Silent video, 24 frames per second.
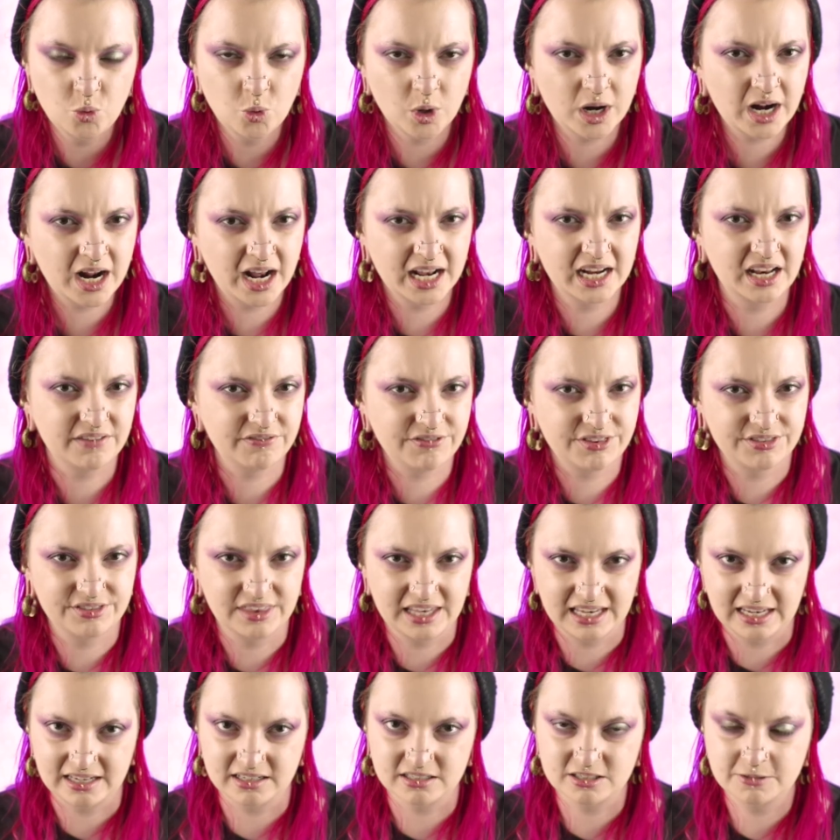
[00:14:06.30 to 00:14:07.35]
kind of
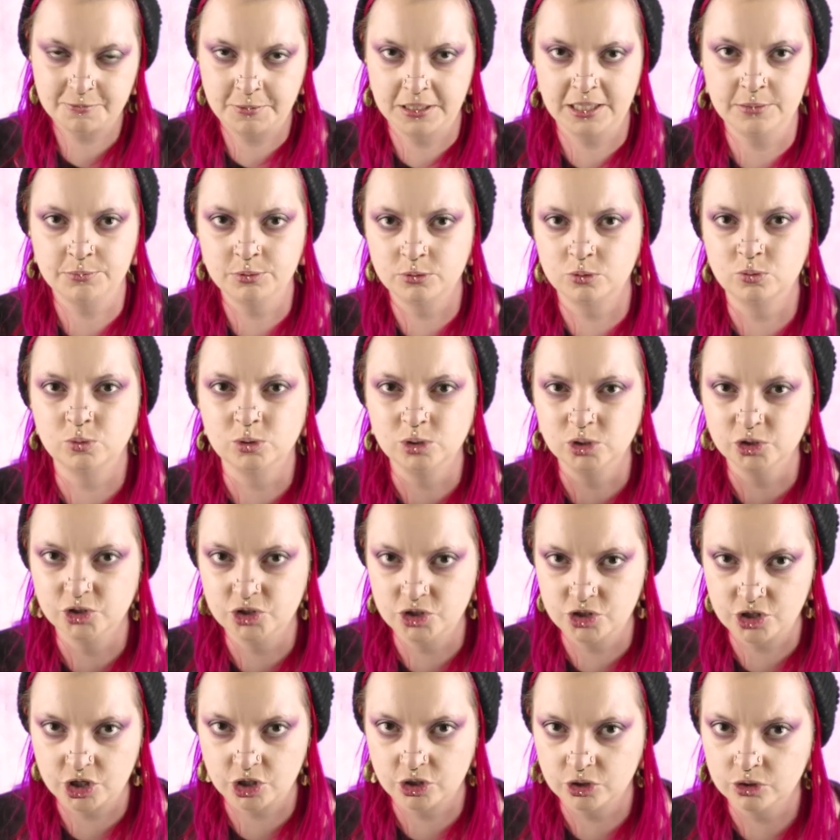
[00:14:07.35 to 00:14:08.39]
things people will
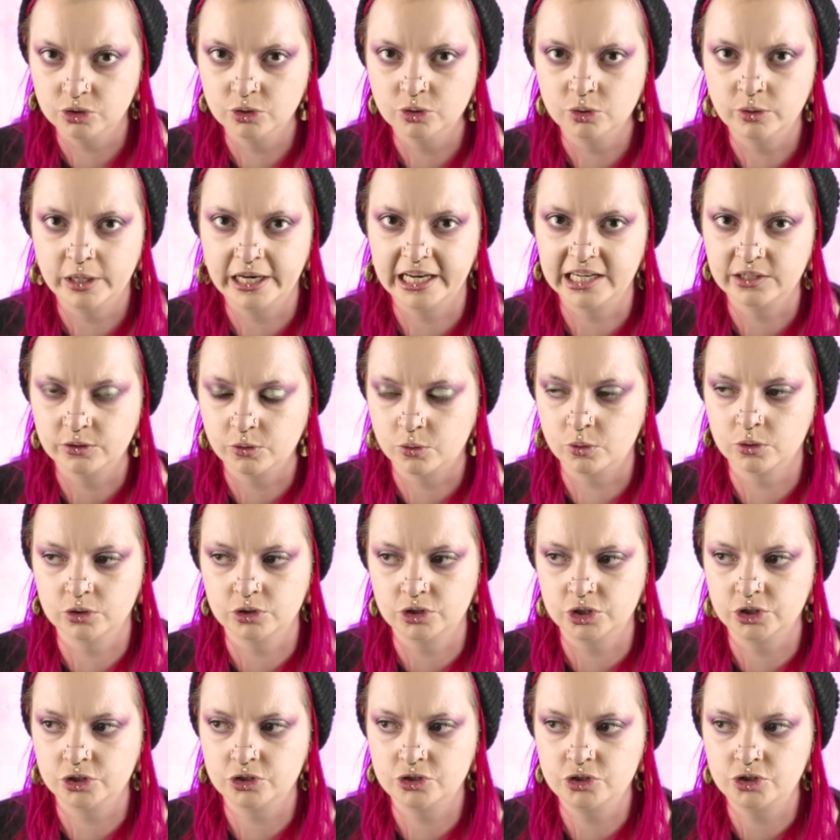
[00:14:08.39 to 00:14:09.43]
do in
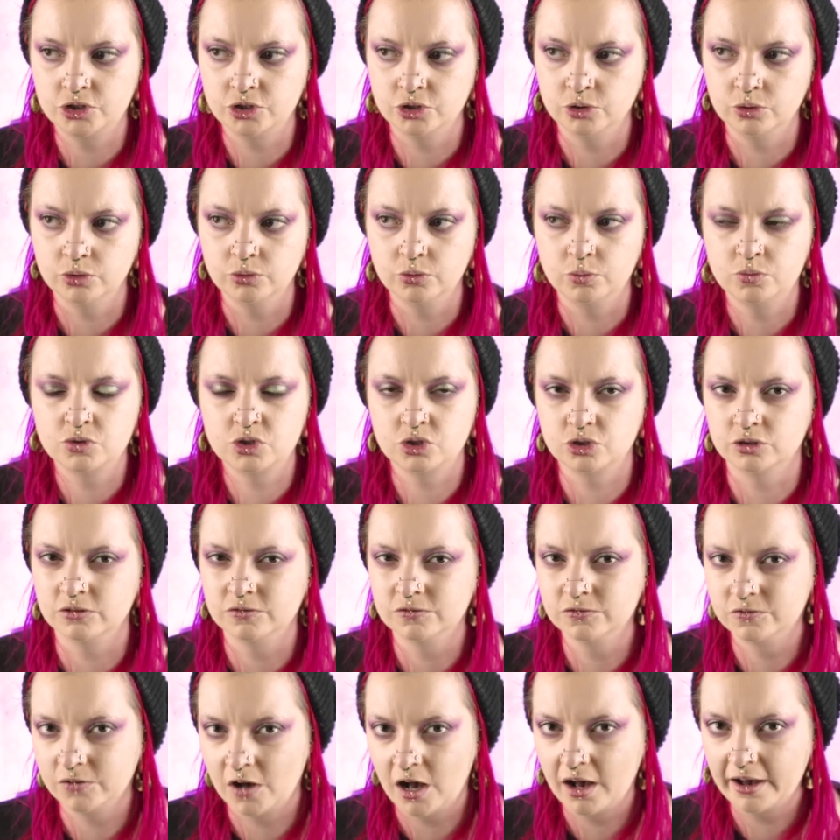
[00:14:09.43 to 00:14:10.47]
order to
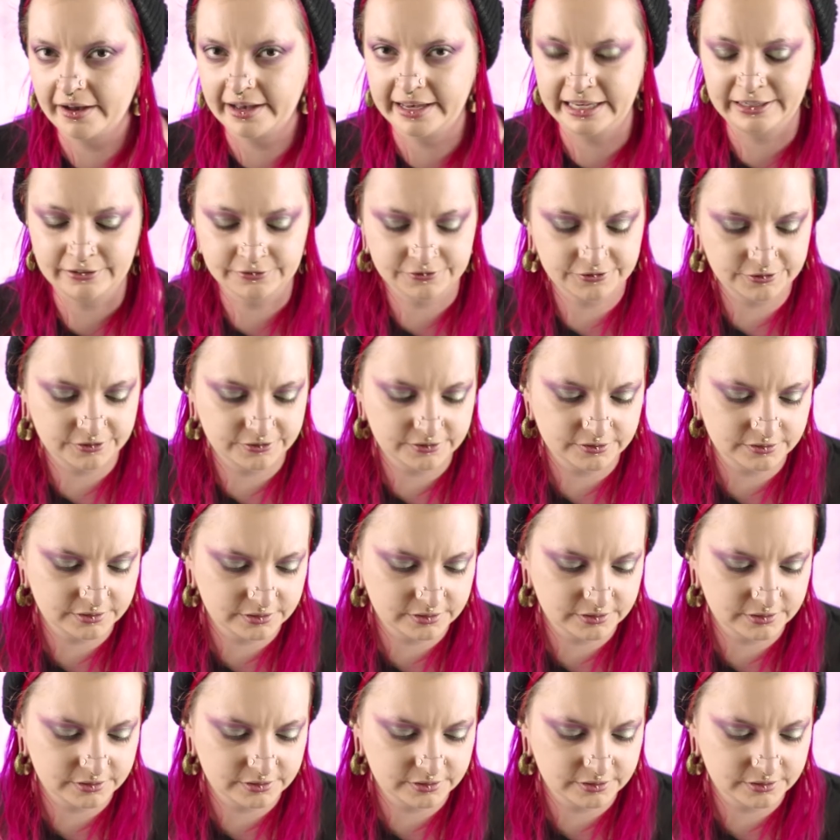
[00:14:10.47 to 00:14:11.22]
survive.